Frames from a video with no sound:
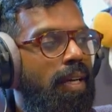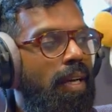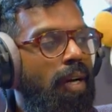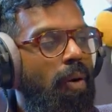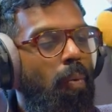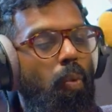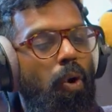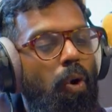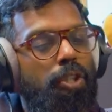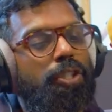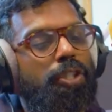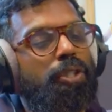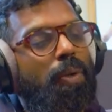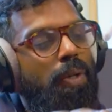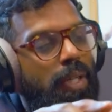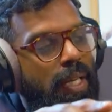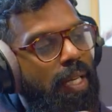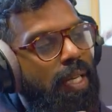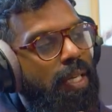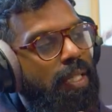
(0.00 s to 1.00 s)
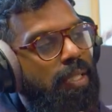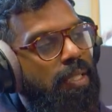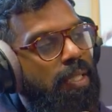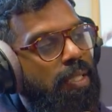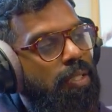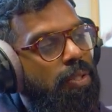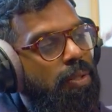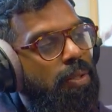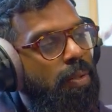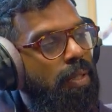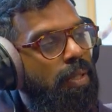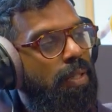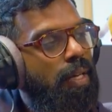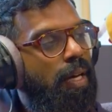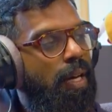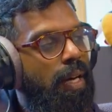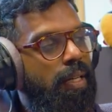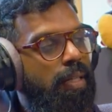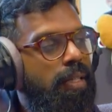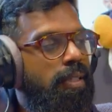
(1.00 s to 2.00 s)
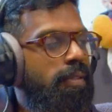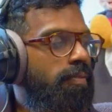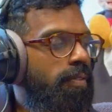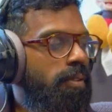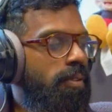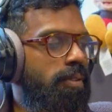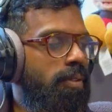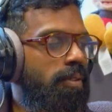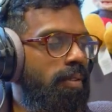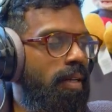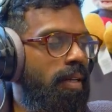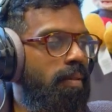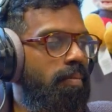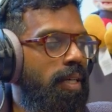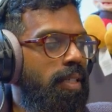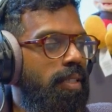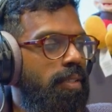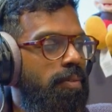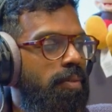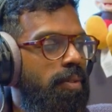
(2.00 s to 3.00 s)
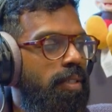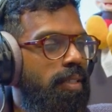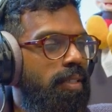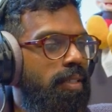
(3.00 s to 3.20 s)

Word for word: watch your kids enjoy that, and it feels great, man. It's really